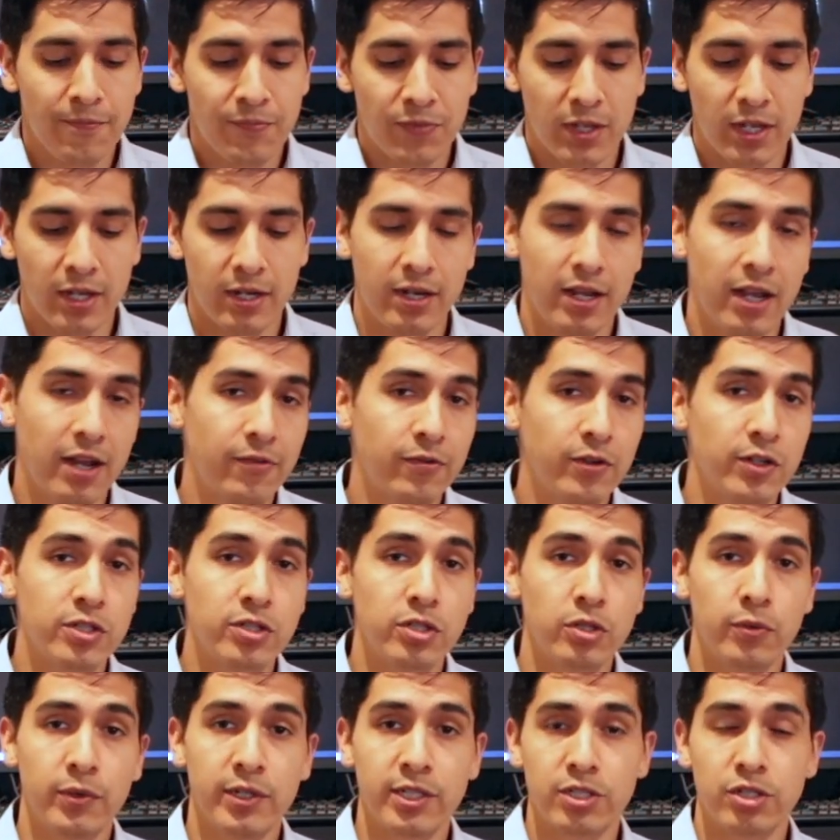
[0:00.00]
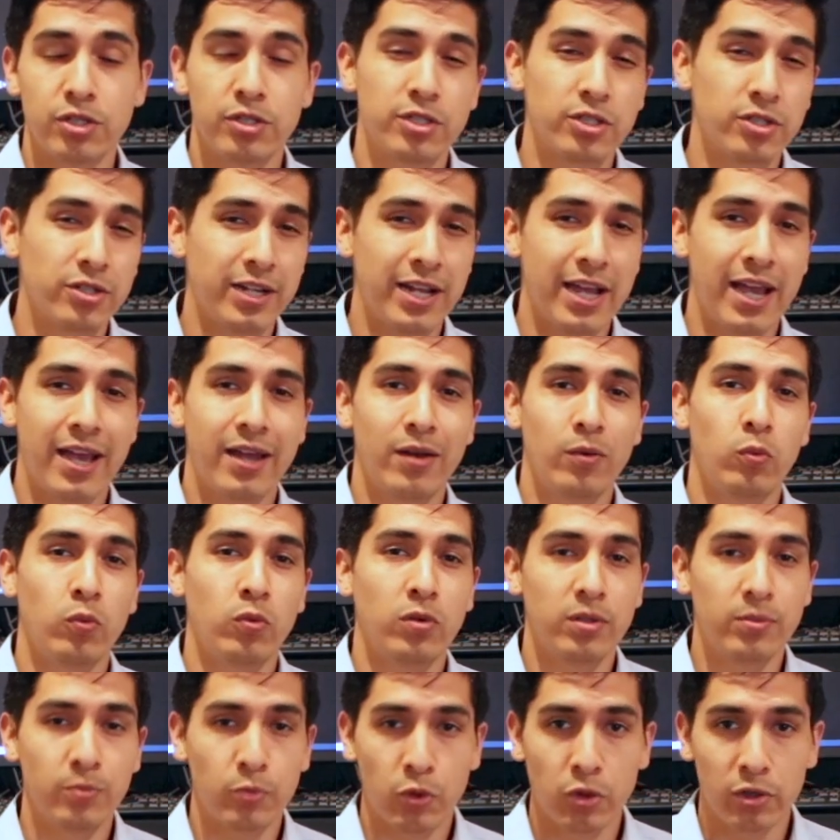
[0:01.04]
And every 2 weeks, you're just going to add
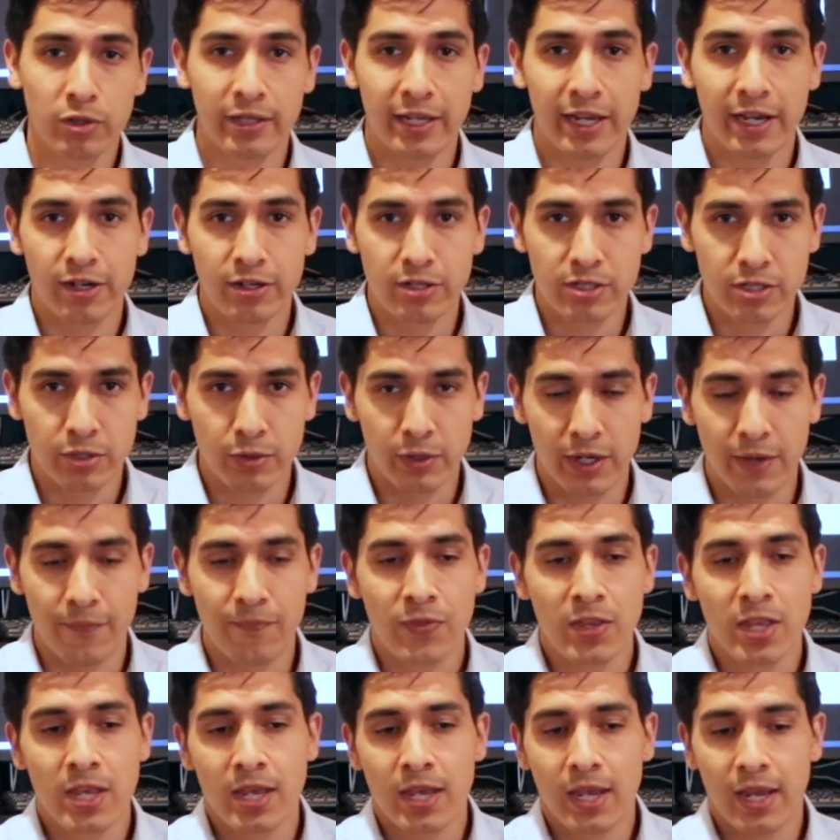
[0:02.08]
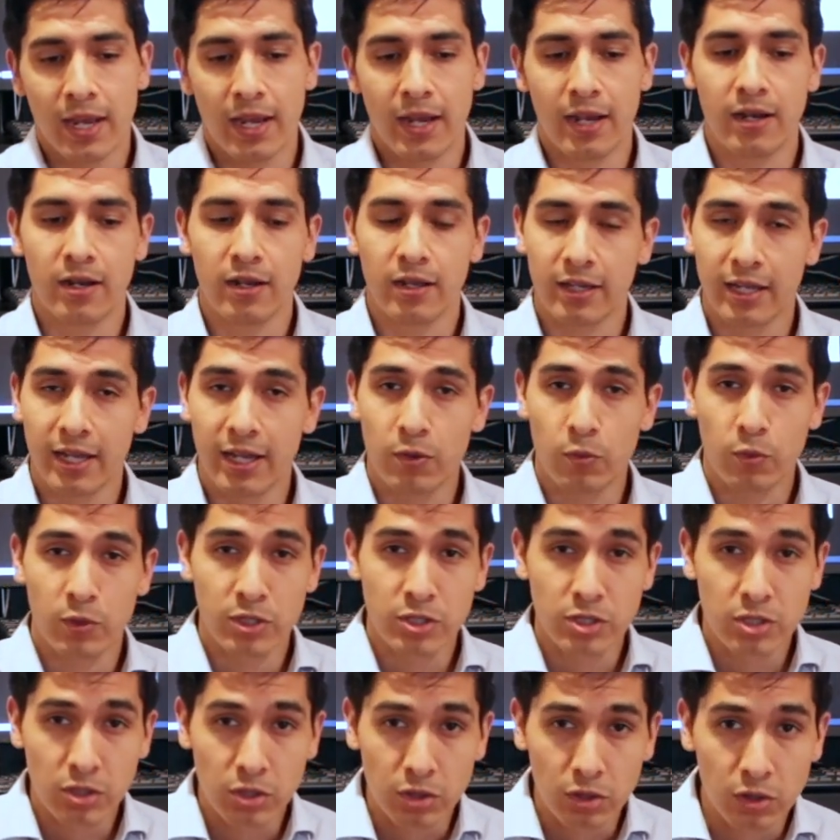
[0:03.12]
1 more layer to it. And again, we're
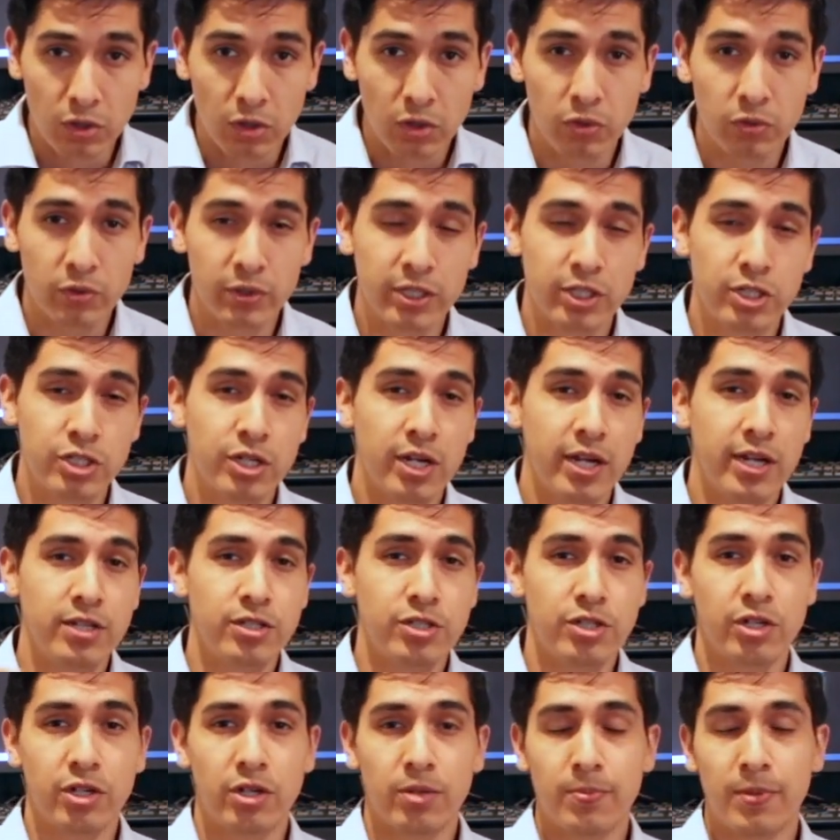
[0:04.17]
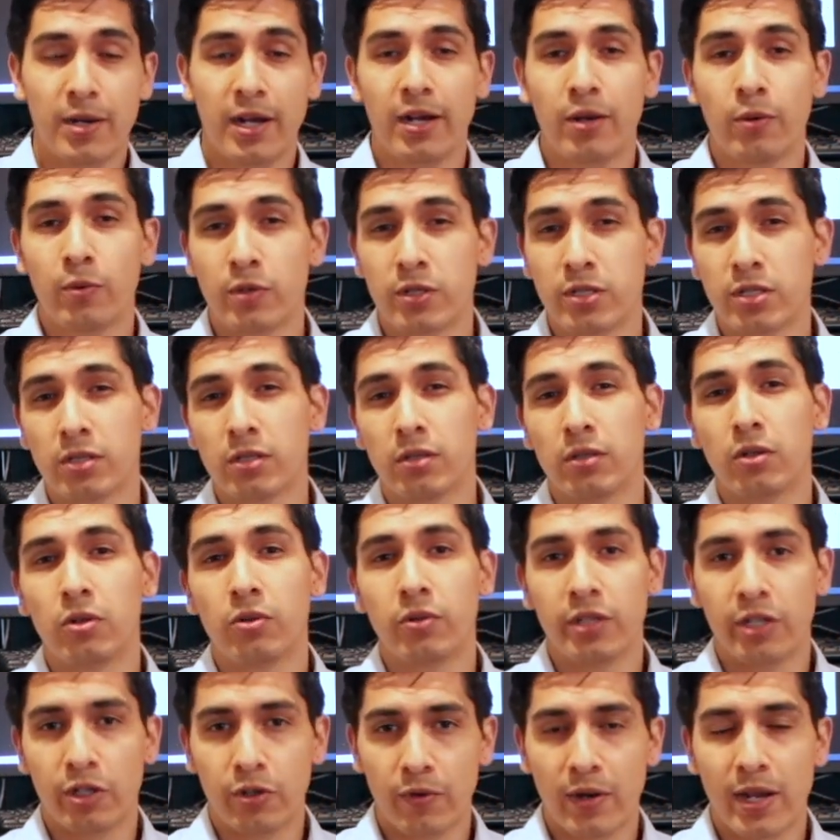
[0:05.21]
slowly changing your body. We're
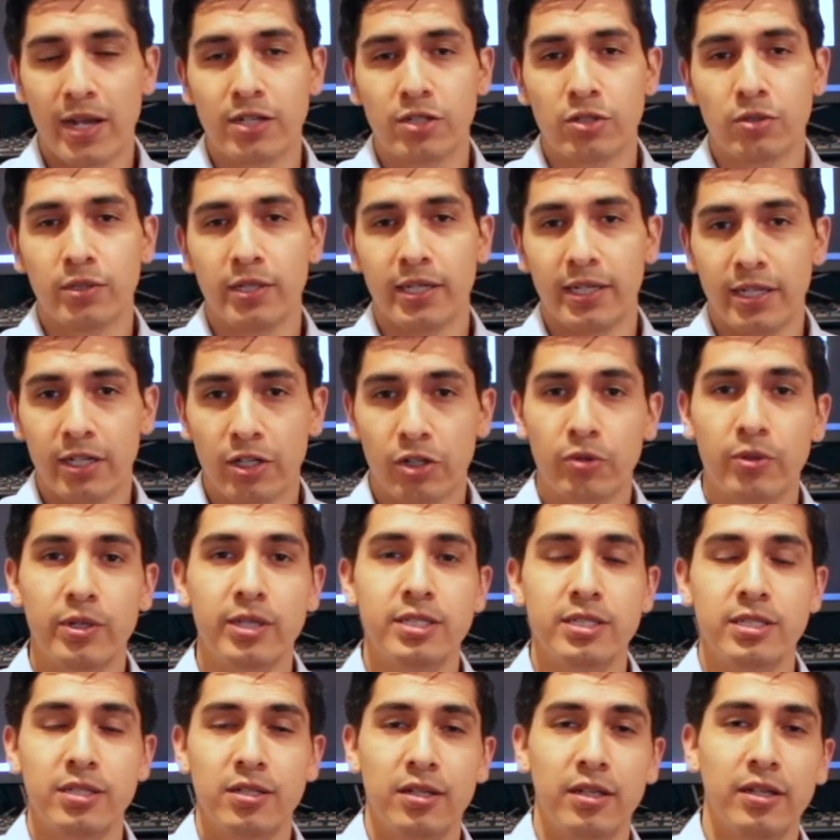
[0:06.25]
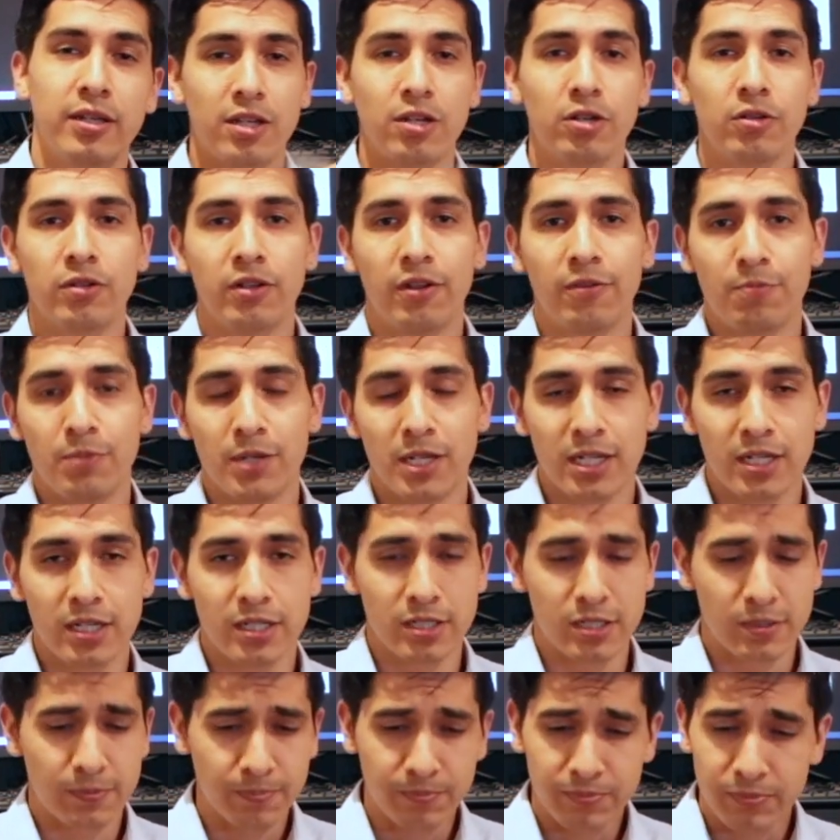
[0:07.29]
slowly, gradually increasing the heel lift,
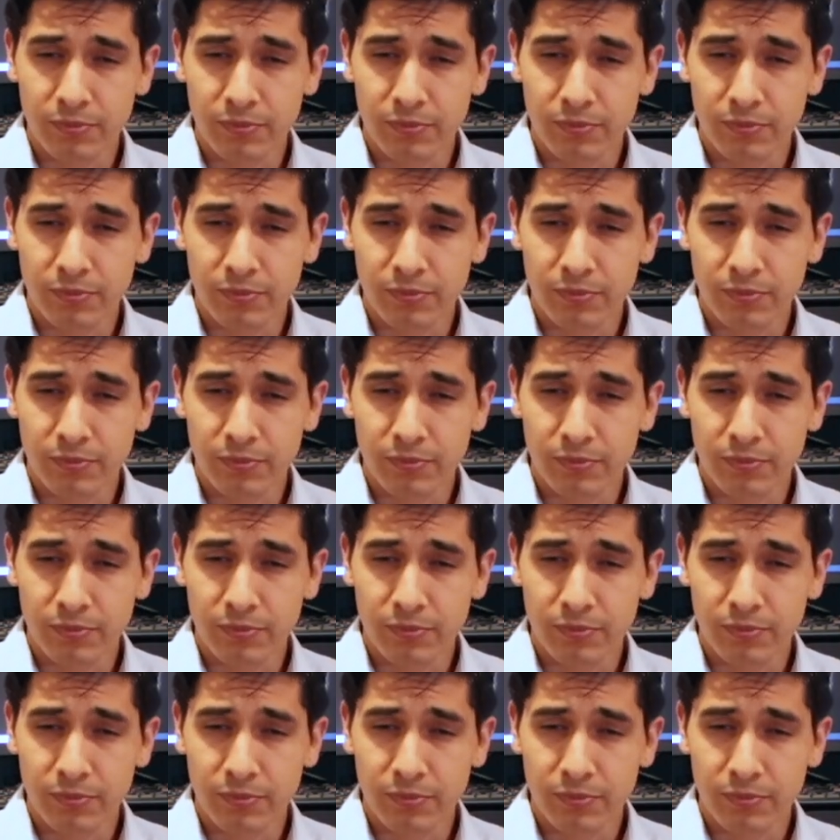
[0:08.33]
because